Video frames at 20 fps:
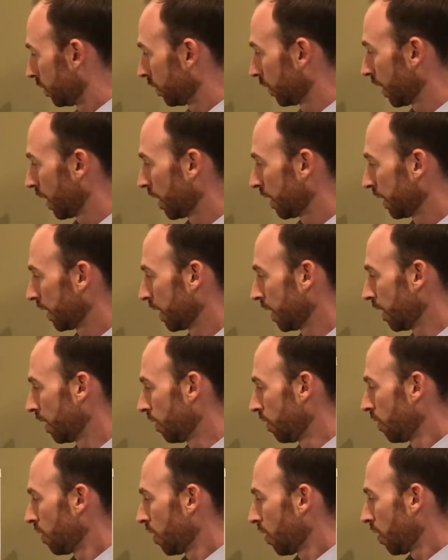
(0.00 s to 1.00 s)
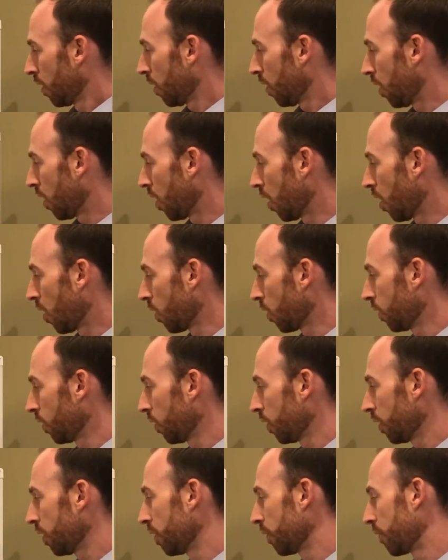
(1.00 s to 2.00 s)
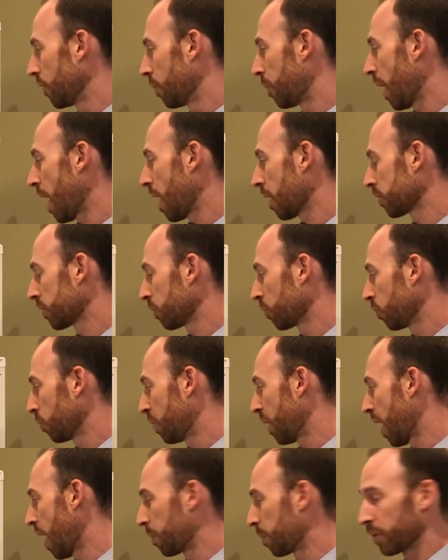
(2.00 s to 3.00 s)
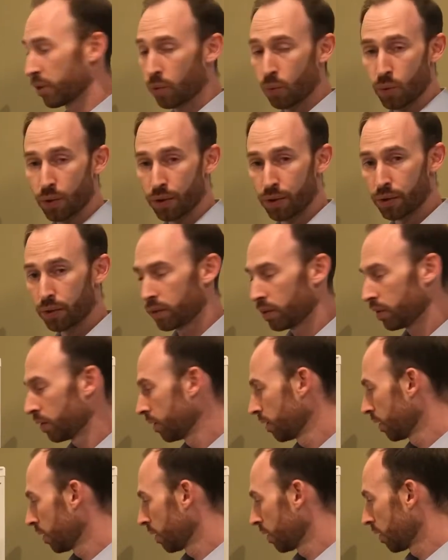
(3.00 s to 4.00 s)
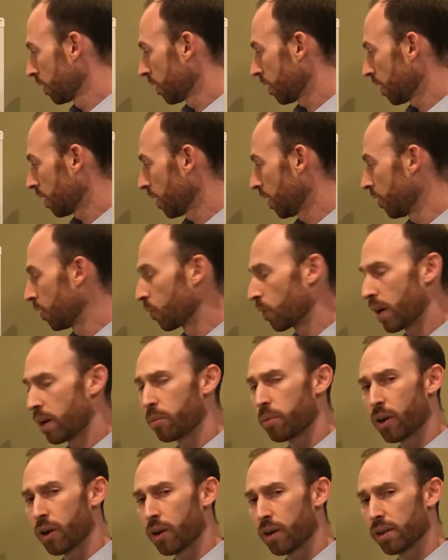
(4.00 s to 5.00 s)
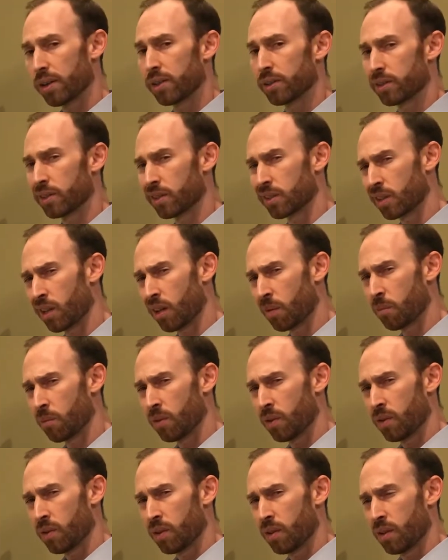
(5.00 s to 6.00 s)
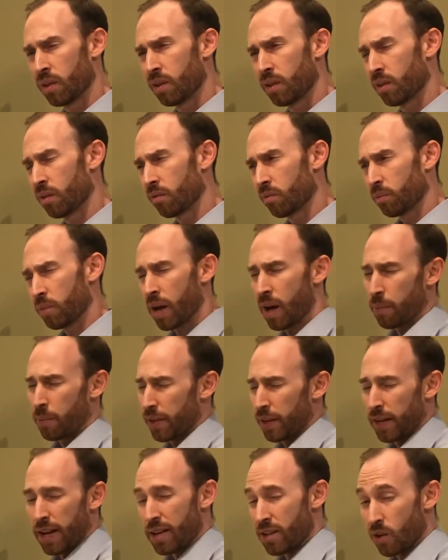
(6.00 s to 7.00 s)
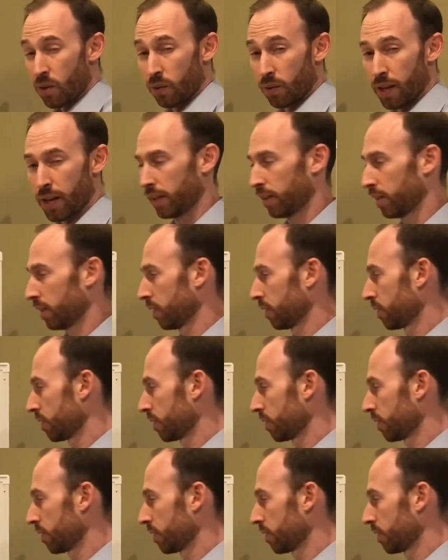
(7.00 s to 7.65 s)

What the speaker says: Okay, again, all of the possible pop in the world, and the red part is the some pop that I don't like.